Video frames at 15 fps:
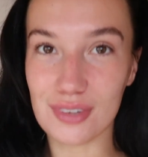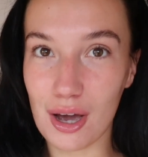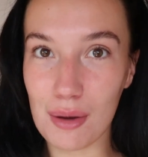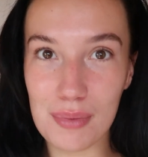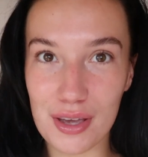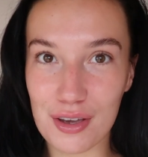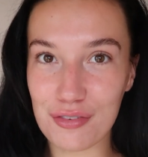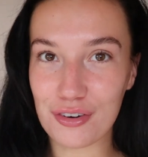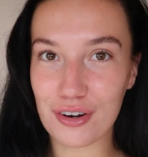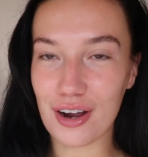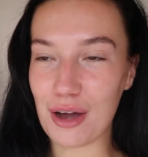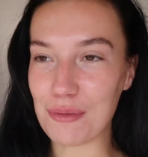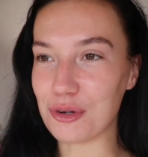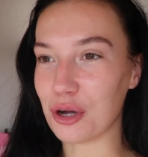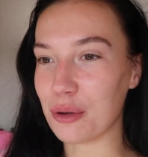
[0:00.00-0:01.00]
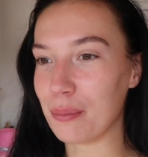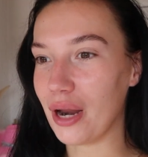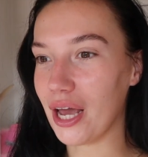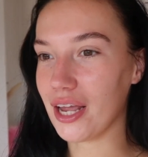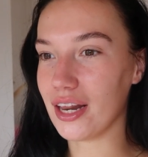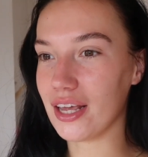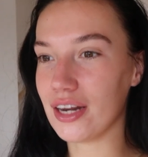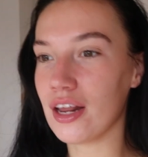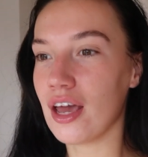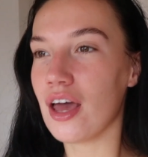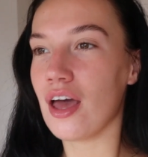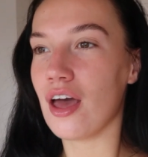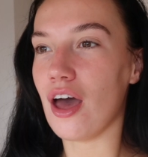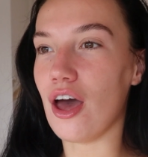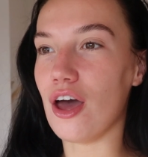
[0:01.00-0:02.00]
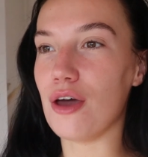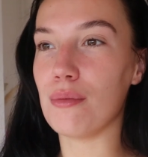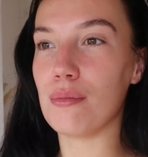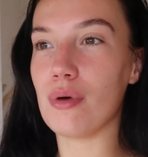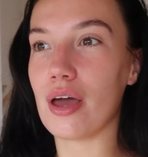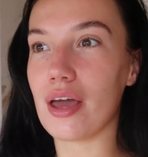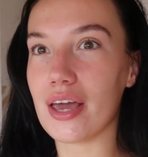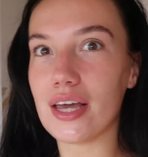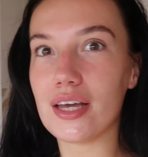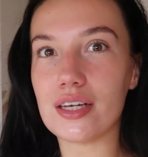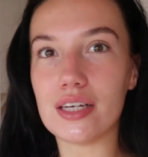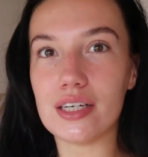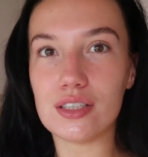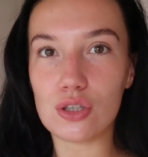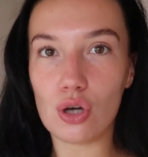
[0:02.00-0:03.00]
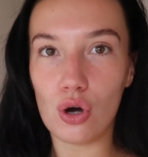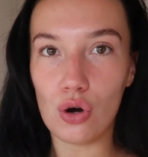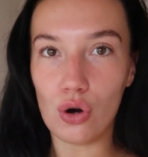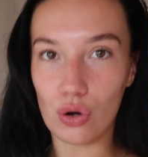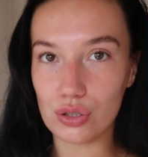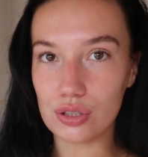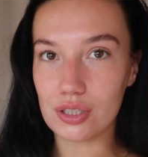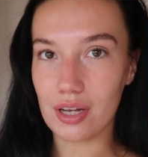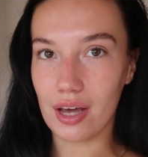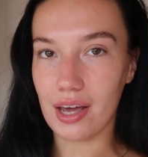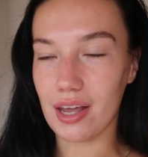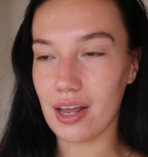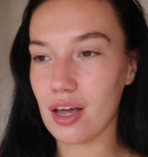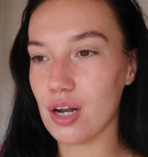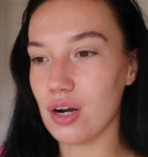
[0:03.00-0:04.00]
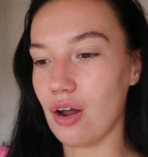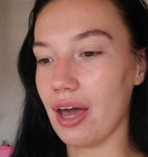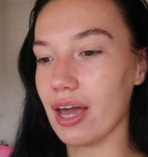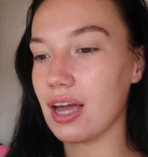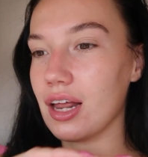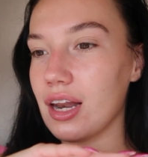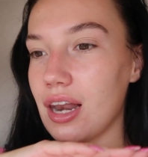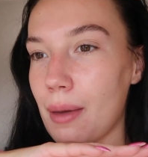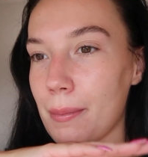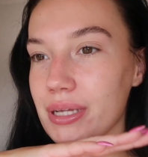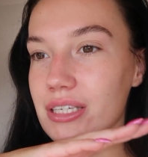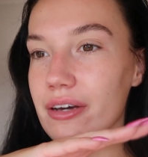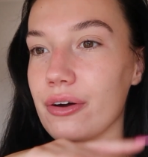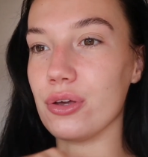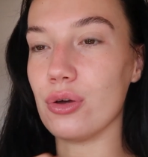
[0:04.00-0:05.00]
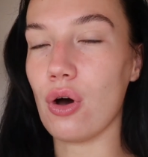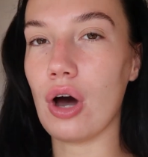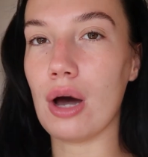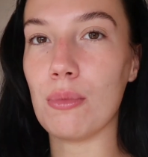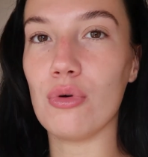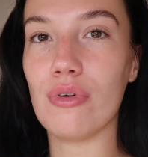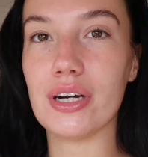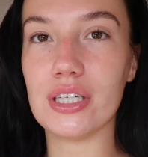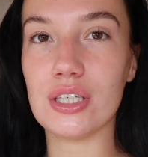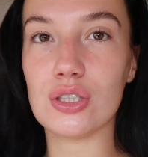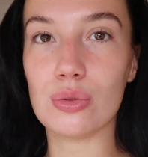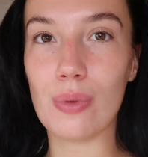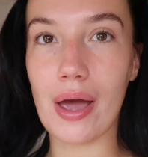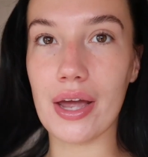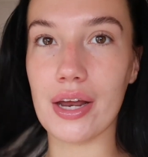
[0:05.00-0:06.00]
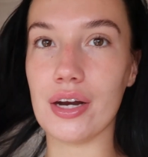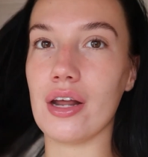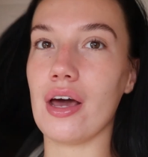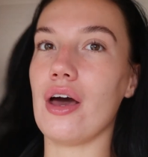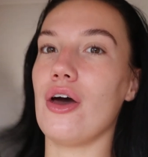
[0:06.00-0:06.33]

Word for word: I'm here for it, I'm not complaining. Um, it is hot today, like let me tell you, I'm already sweating.